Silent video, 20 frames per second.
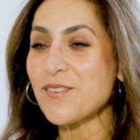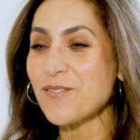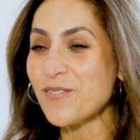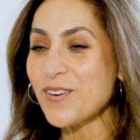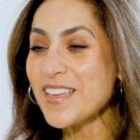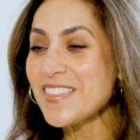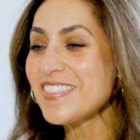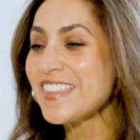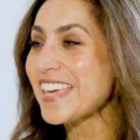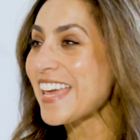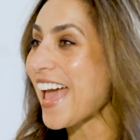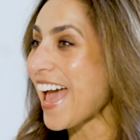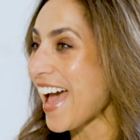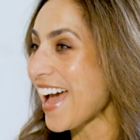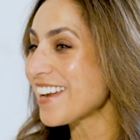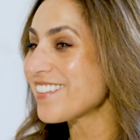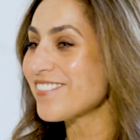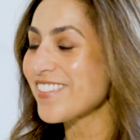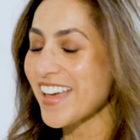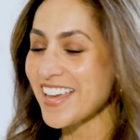With the
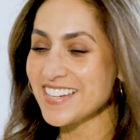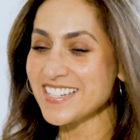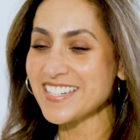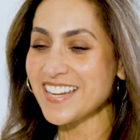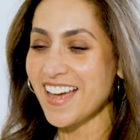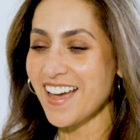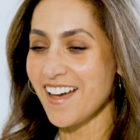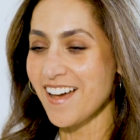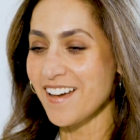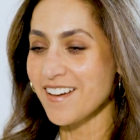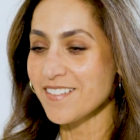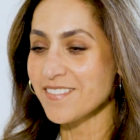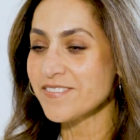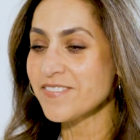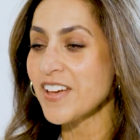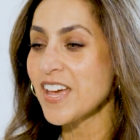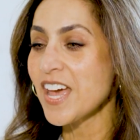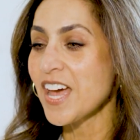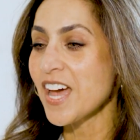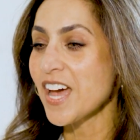advent
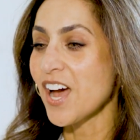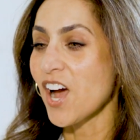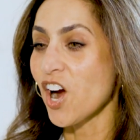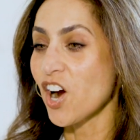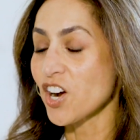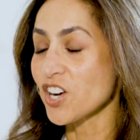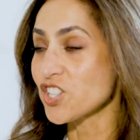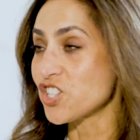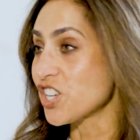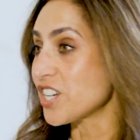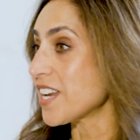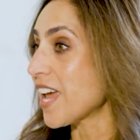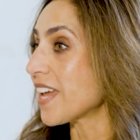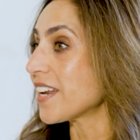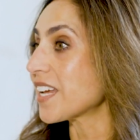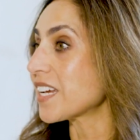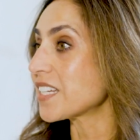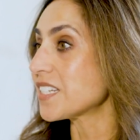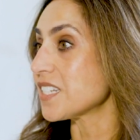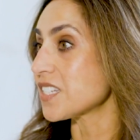of our
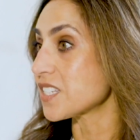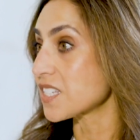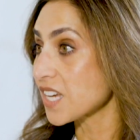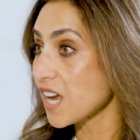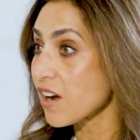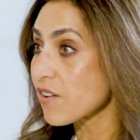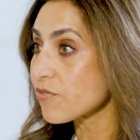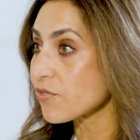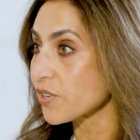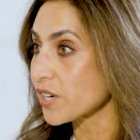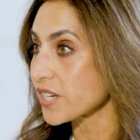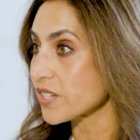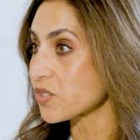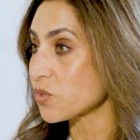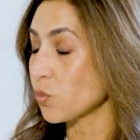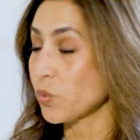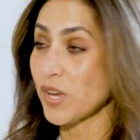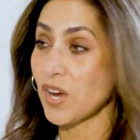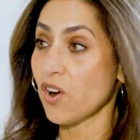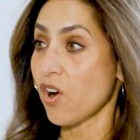genetic
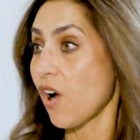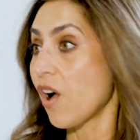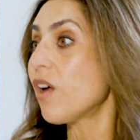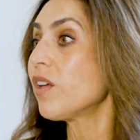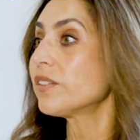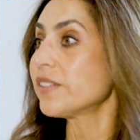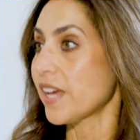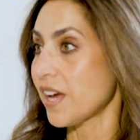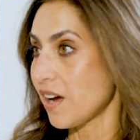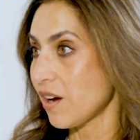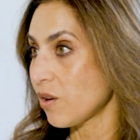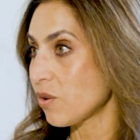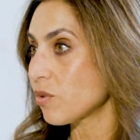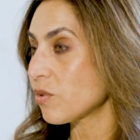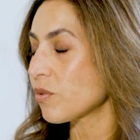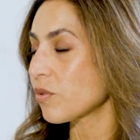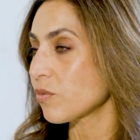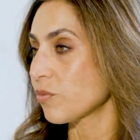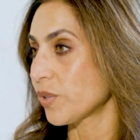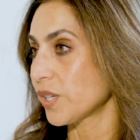discoveries, we are all
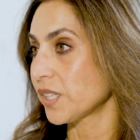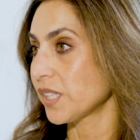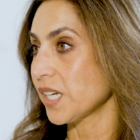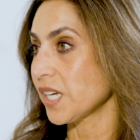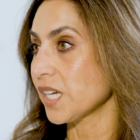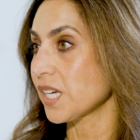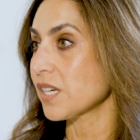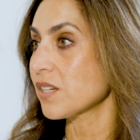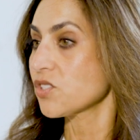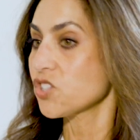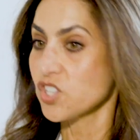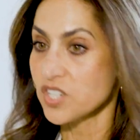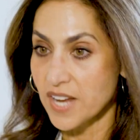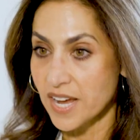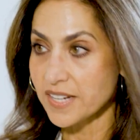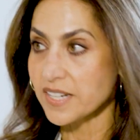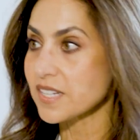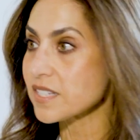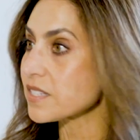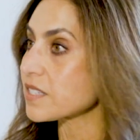now really
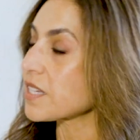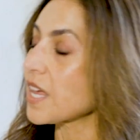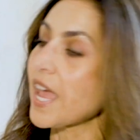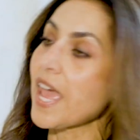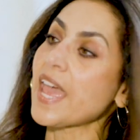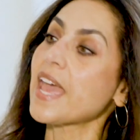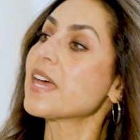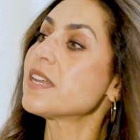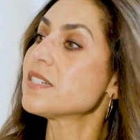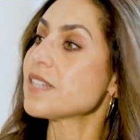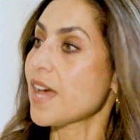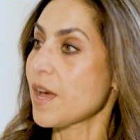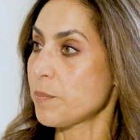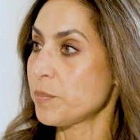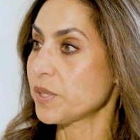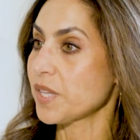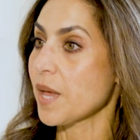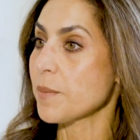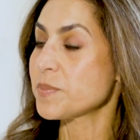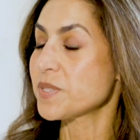genetics and
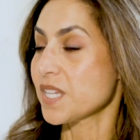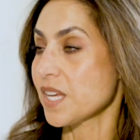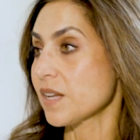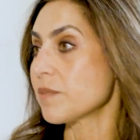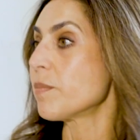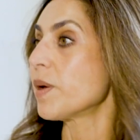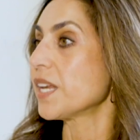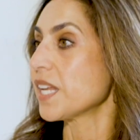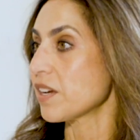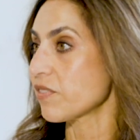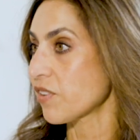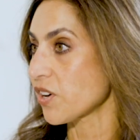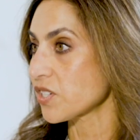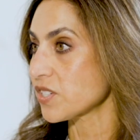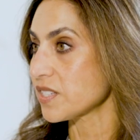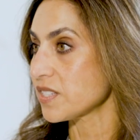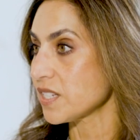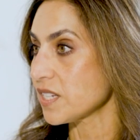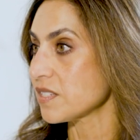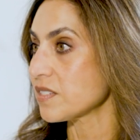epilepsy, and many of our
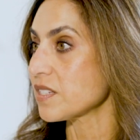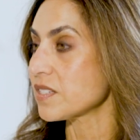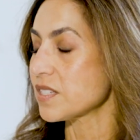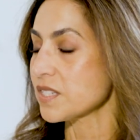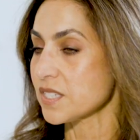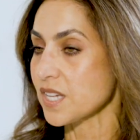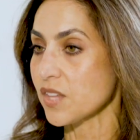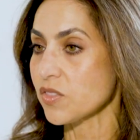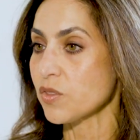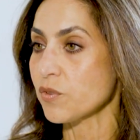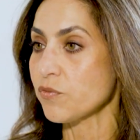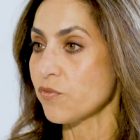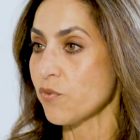diseases is at the